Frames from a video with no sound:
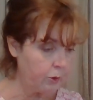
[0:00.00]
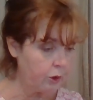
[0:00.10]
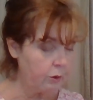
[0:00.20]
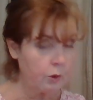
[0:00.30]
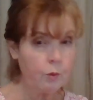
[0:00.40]

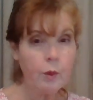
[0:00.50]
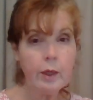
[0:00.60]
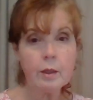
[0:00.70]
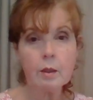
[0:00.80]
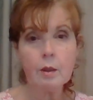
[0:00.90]
because she was
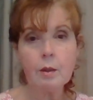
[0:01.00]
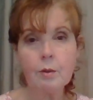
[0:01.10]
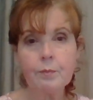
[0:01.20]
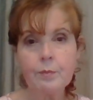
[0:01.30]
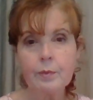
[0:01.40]
quite
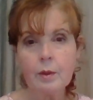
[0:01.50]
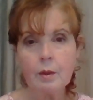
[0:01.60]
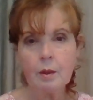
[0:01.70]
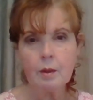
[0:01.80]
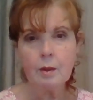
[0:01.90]
um,
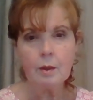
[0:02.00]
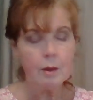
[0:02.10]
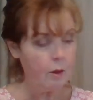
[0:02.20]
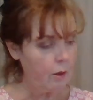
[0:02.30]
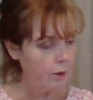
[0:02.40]

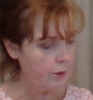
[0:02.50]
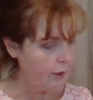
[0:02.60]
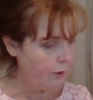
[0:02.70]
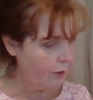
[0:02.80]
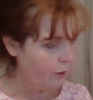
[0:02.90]
hard to
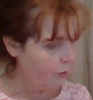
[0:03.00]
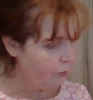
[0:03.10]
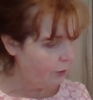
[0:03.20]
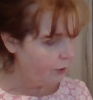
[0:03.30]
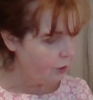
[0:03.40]
get along
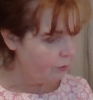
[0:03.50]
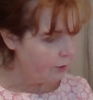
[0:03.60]
with while she